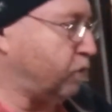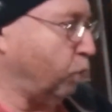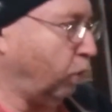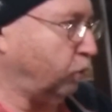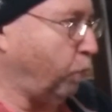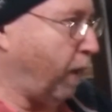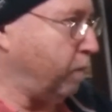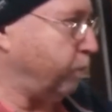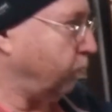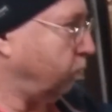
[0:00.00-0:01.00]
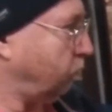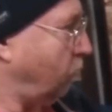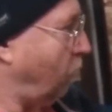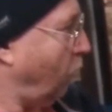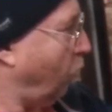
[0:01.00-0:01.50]
it's the wash wipe
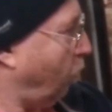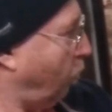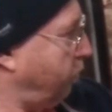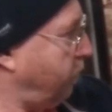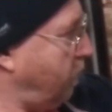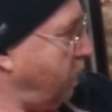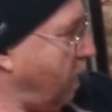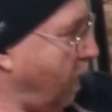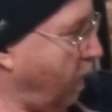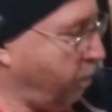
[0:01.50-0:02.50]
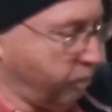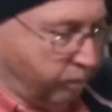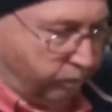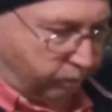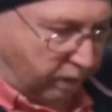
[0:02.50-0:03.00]
or the
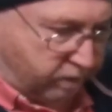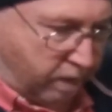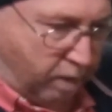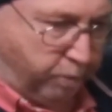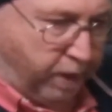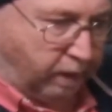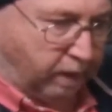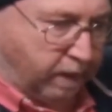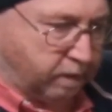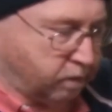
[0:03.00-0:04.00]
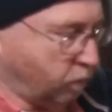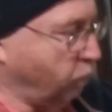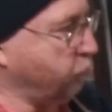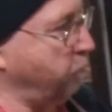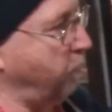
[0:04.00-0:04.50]
centre brake light
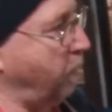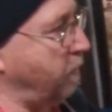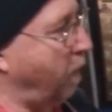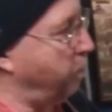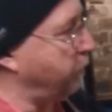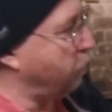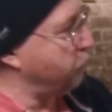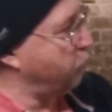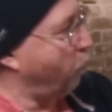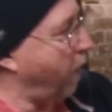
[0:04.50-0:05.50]
or something like that, because the